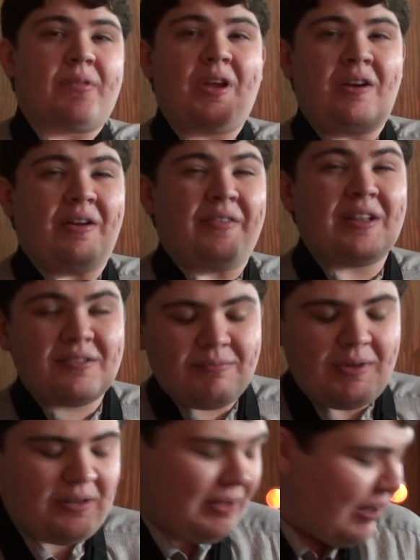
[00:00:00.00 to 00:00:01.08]
Alright, that's
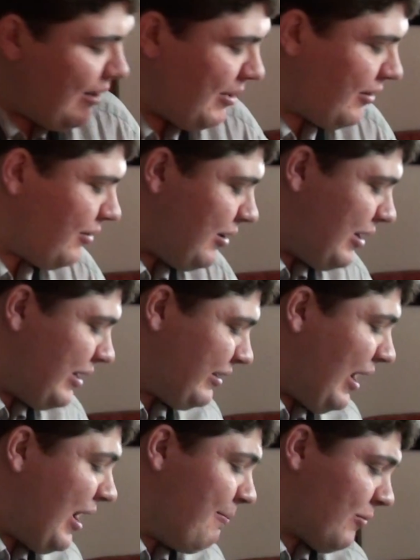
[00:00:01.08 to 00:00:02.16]
as high as
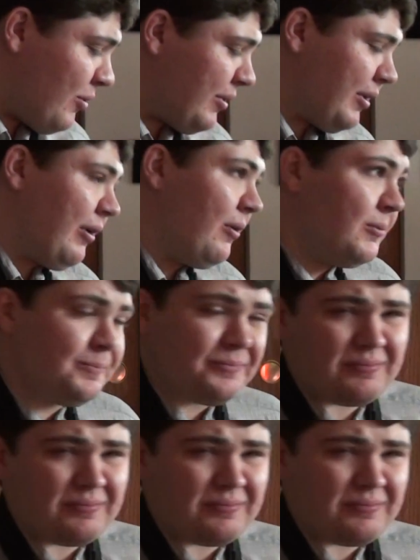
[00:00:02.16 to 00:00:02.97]
I'm going to go.